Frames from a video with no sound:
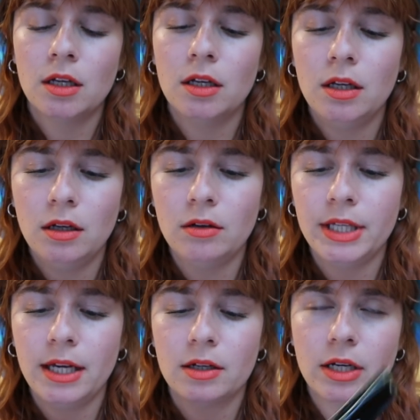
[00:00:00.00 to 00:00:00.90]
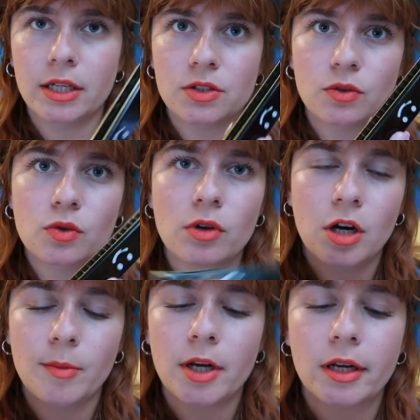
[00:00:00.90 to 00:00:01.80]
Oh, yeah. Okay, so cool
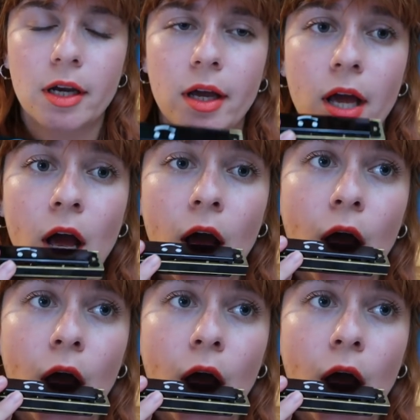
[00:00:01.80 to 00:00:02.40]
harmonica.